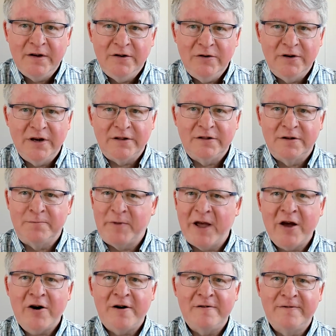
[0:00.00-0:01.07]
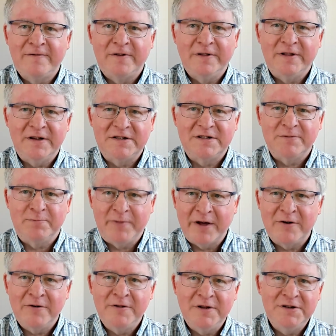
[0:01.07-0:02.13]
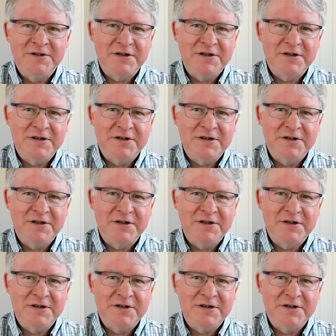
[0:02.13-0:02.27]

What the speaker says: you get the payoff that's better than